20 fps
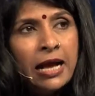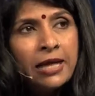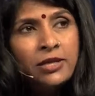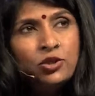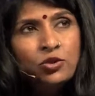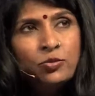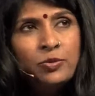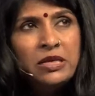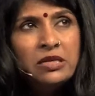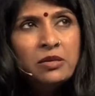
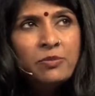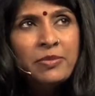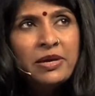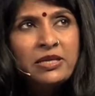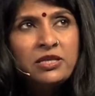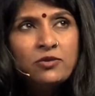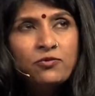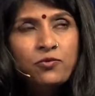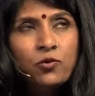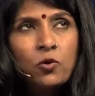And to me, the
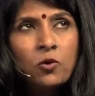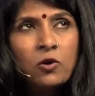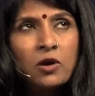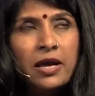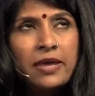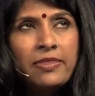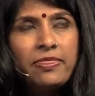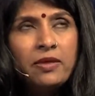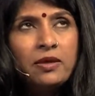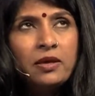metaphor
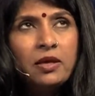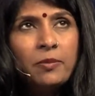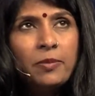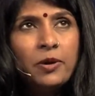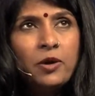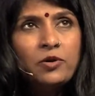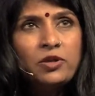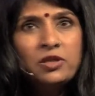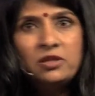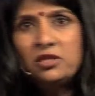I think
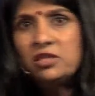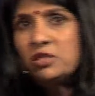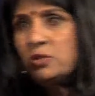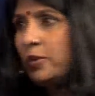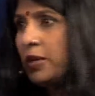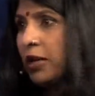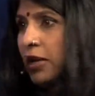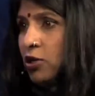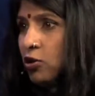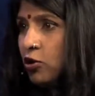about in this
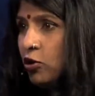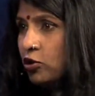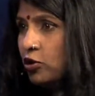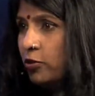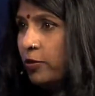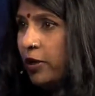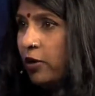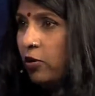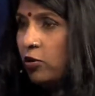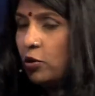when I talk
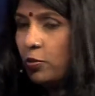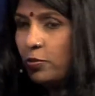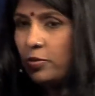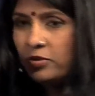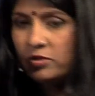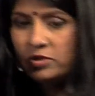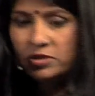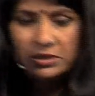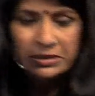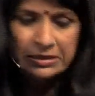to my
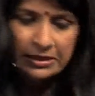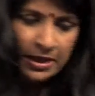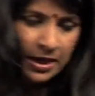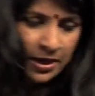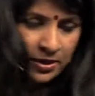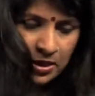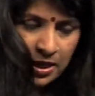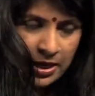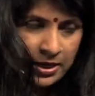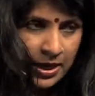entrepreneurs, you see,
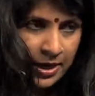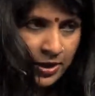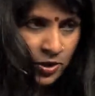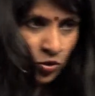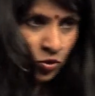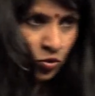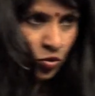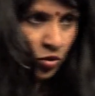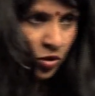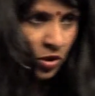I like
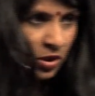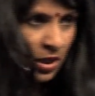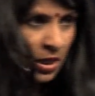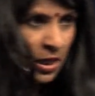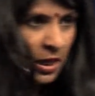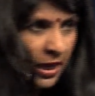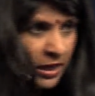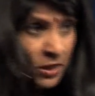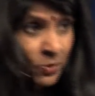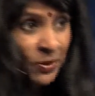to cook,
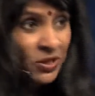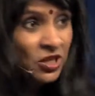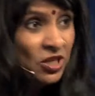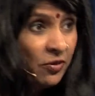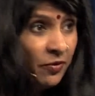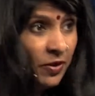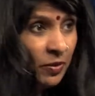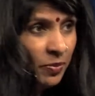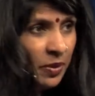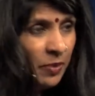
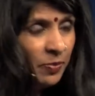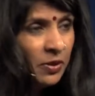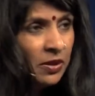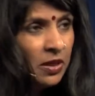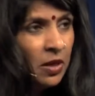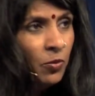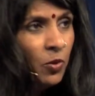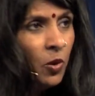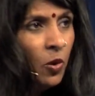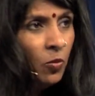especially when people
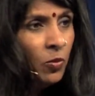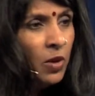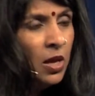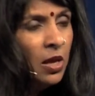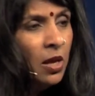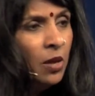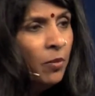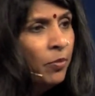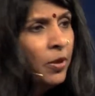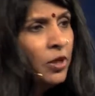come home.
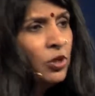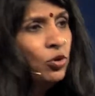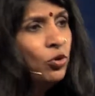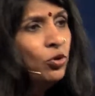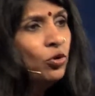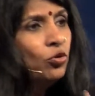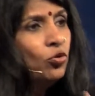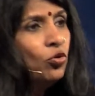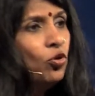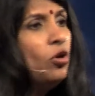But do
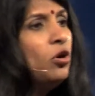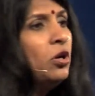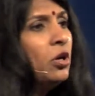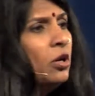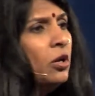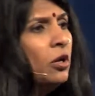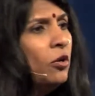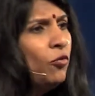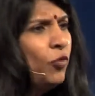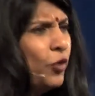you cook
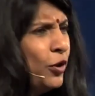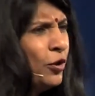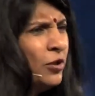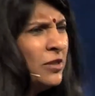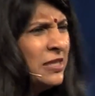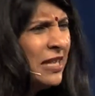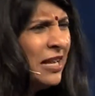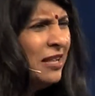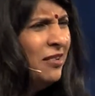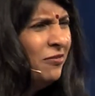for
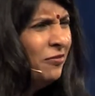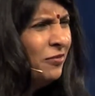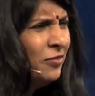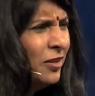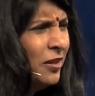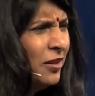yourself?